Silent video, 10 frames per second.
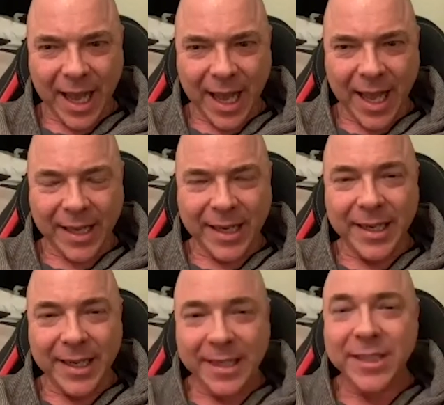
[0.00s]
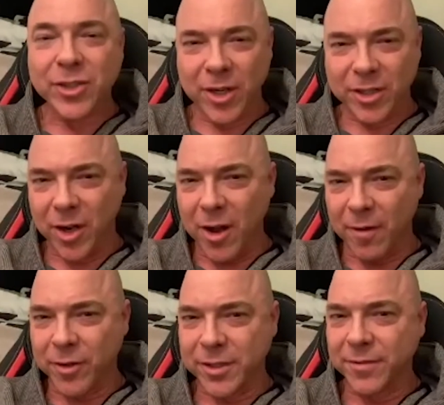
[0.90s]
And then he started to laugh,
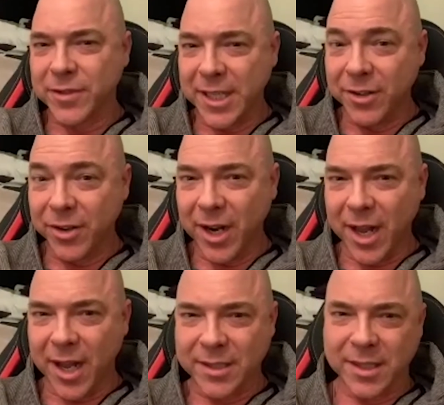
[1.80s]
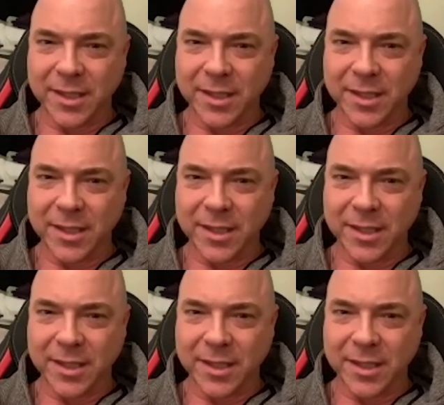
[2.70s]
because obviously he realized.